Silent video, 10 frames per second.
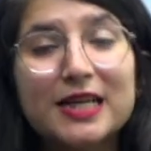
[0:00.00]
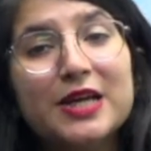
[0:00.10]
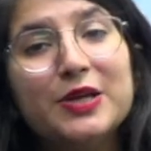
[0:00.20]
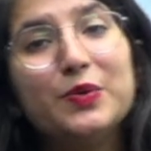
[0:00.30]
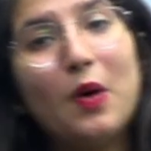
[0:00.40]

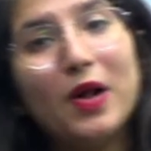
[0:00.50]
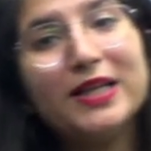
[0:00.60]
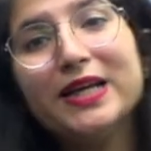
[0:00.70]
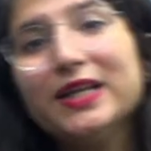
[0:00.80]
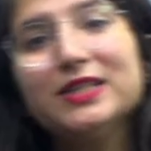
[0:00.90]
You all
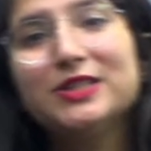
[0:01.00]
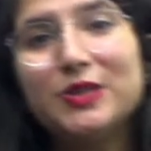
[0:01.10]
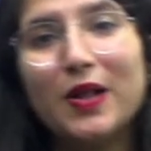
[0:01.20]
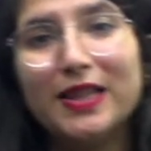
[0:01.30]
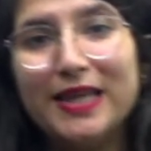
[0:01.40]
can
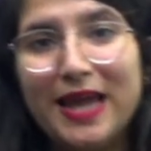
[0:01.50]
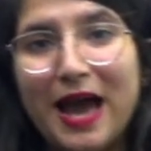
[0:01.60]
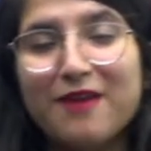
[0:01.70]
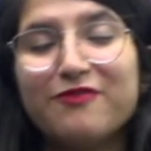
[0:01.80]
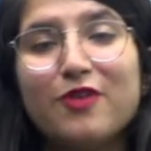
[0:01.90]
install the
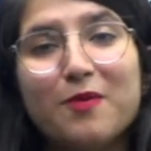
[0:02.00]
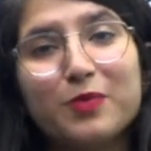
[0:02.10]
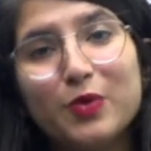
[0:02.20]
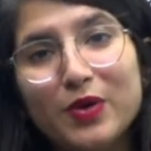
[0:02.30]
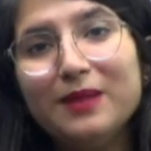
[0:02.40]
app from
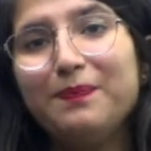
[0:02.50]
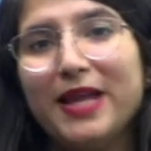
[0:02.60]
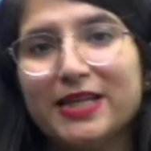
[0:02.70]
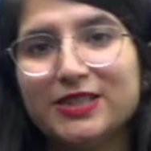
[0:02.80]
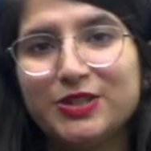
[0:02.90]
Google
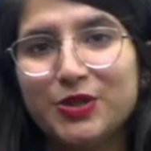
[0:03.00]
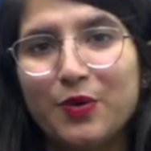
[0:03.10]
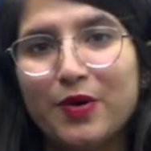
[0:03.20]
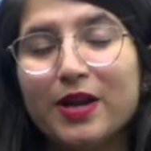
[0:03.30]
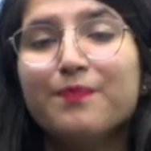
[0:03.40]
Play
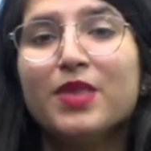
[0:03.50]
Store